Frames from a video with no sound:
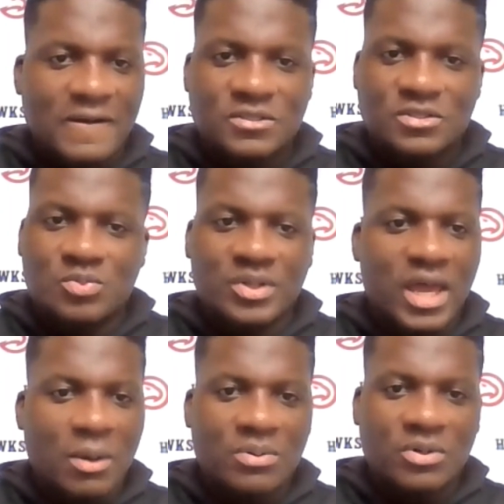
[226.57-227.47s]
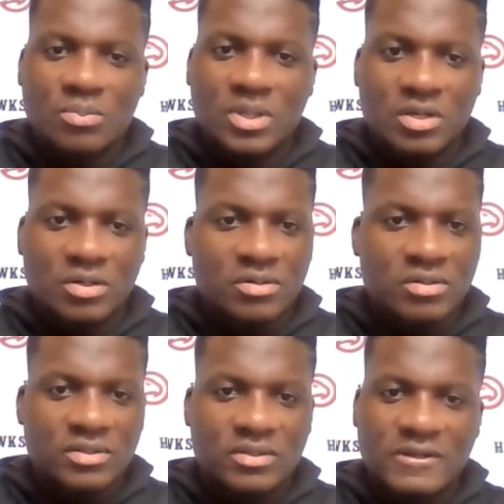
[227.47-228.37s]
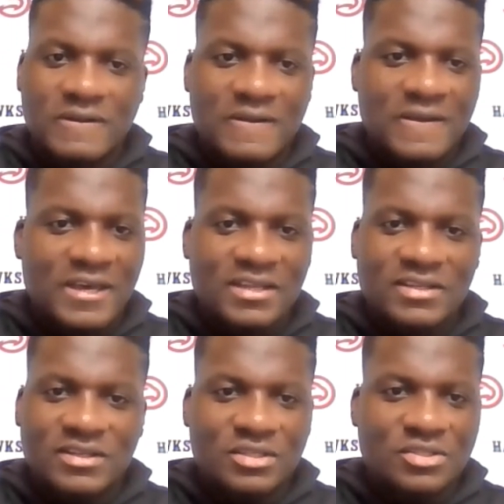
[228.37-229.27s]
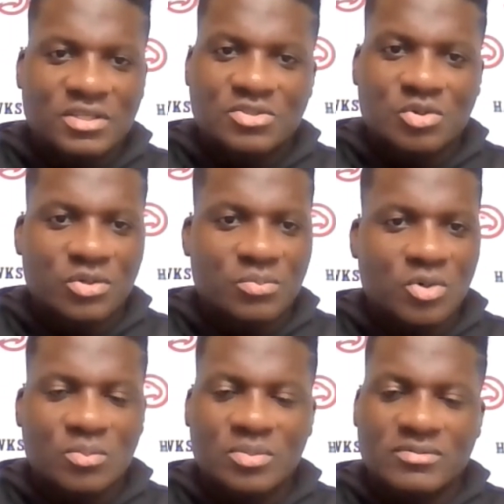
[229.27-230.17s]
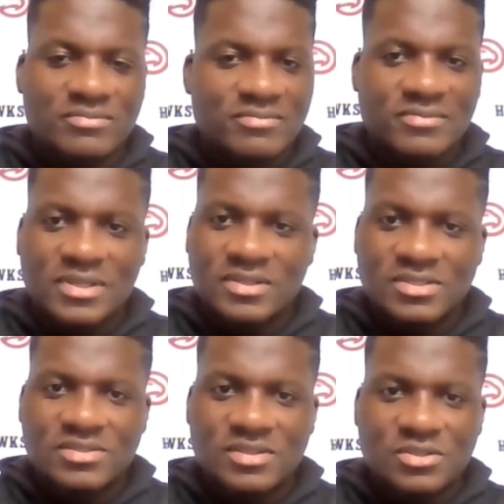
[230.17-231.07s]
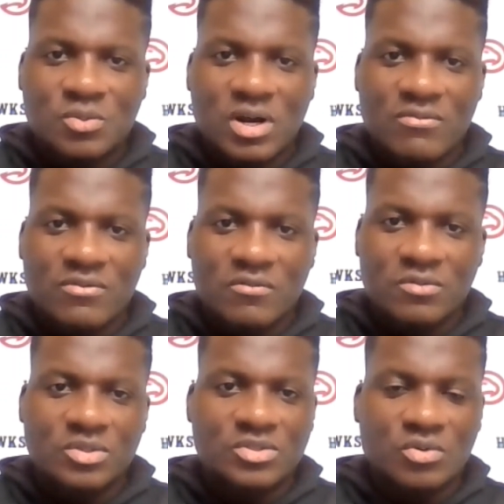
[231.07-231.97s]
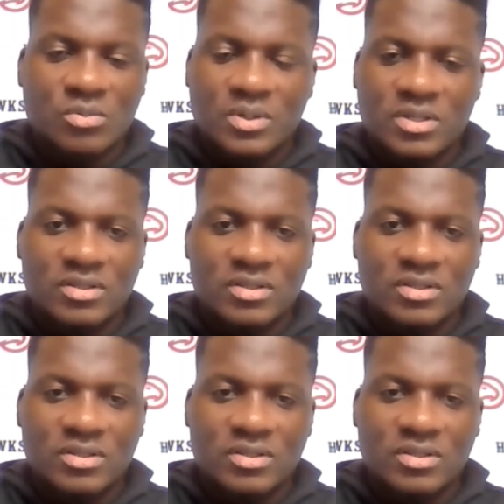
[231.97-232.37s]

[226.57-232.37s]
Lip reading: Just really happy to be here and enjoy the moment. This is what I felt from this group.